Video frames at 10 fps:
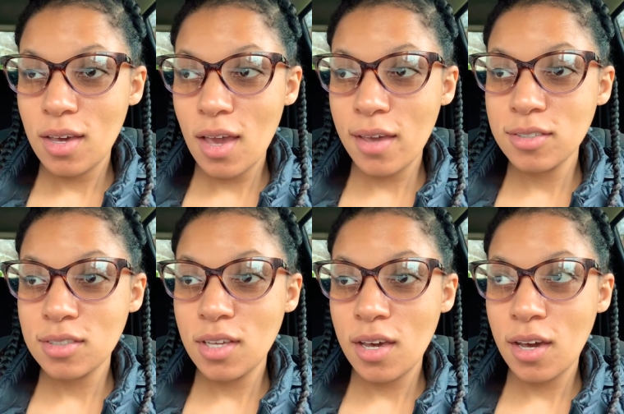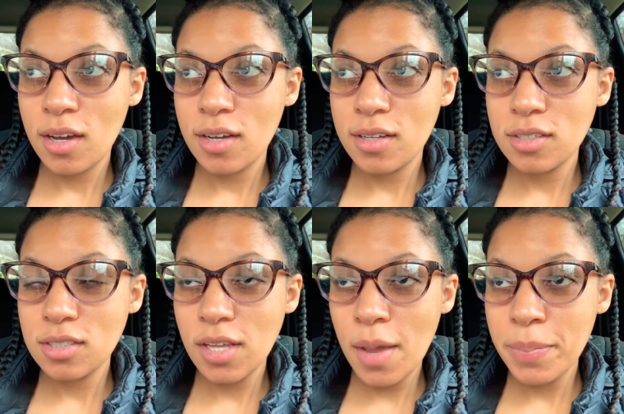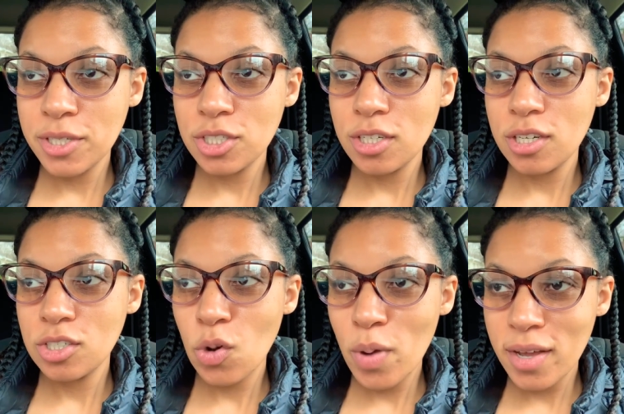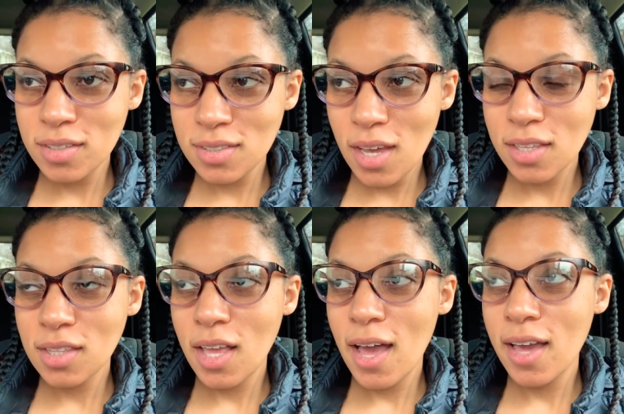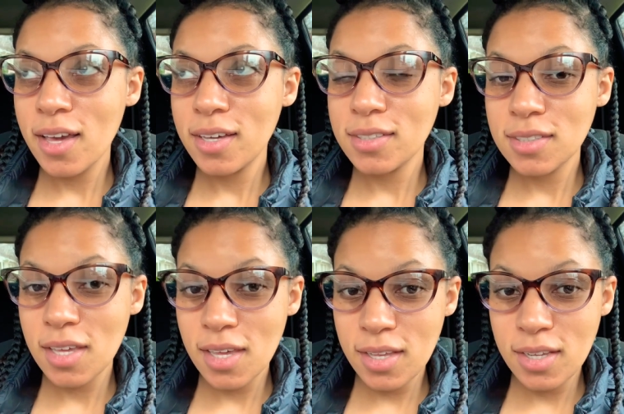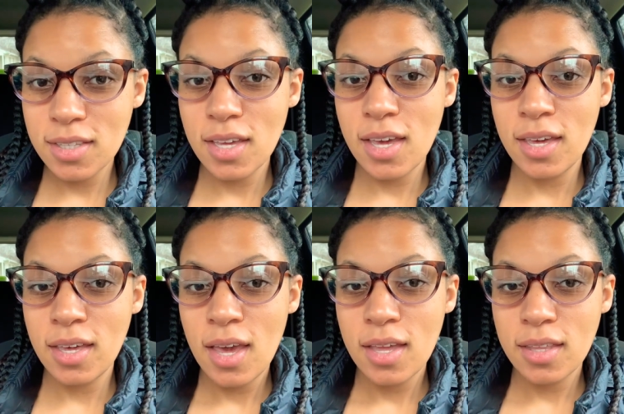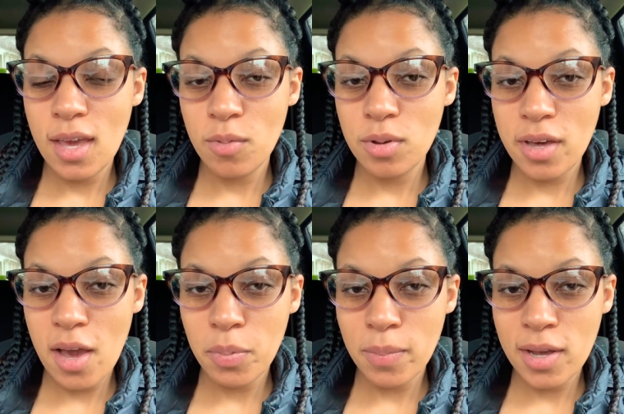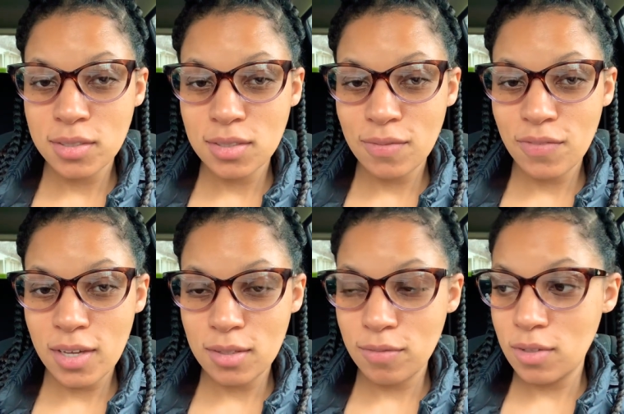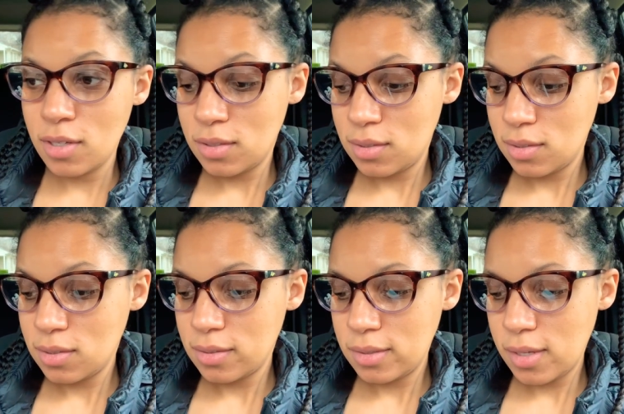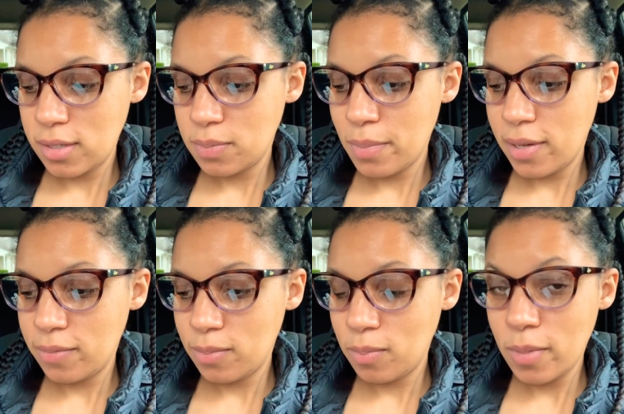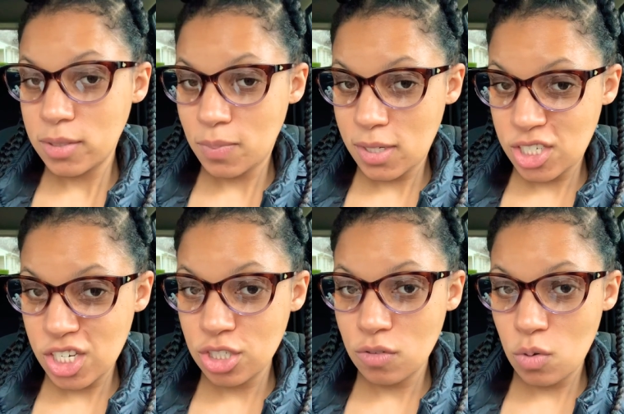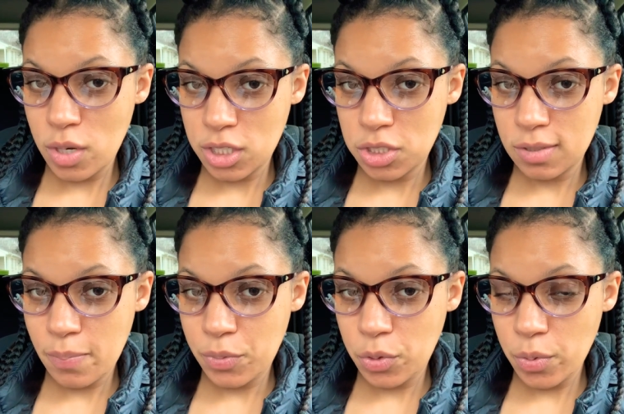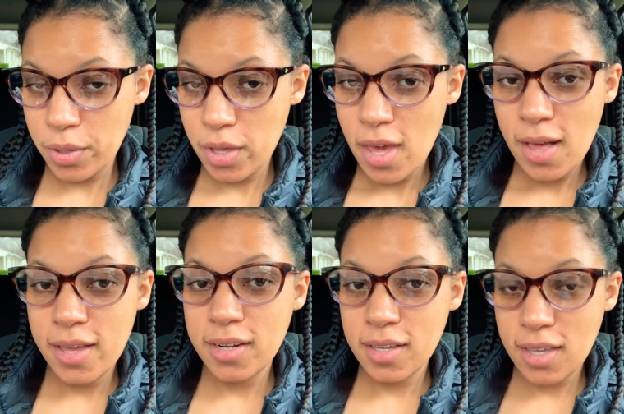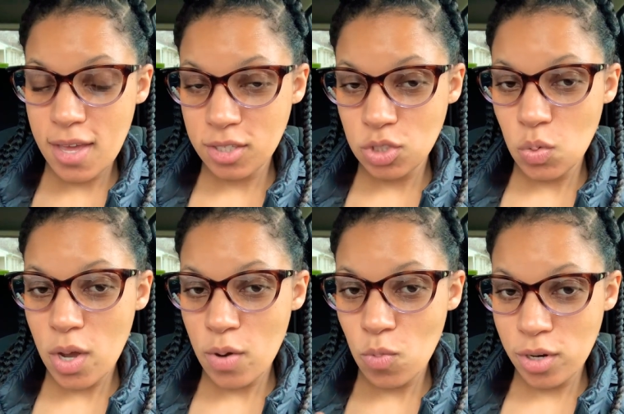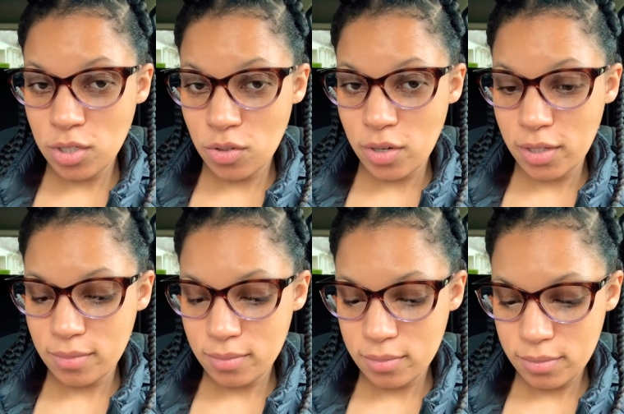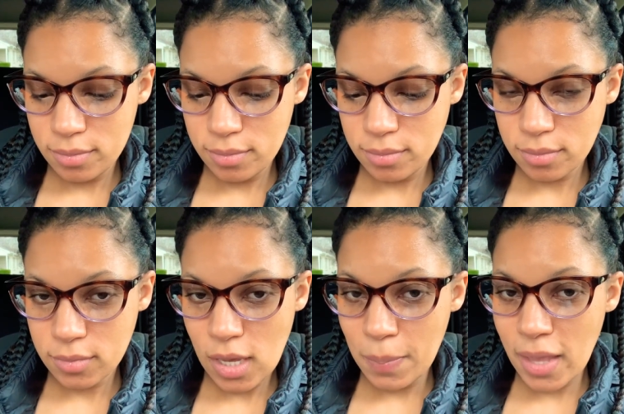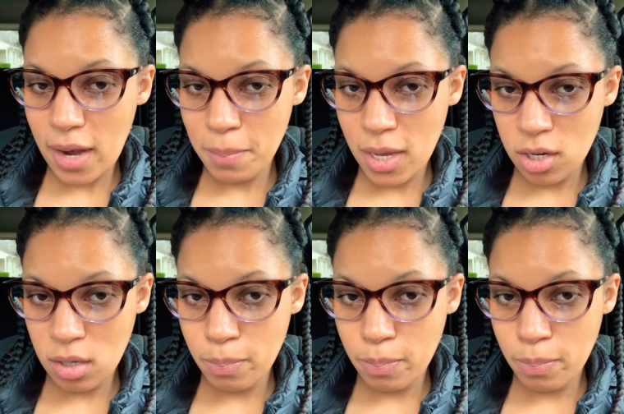is there temperature, direct sunlight, anything that will compromise its effectiveness? That's my additional question, number three. And in case you are wondering, I'm not a medical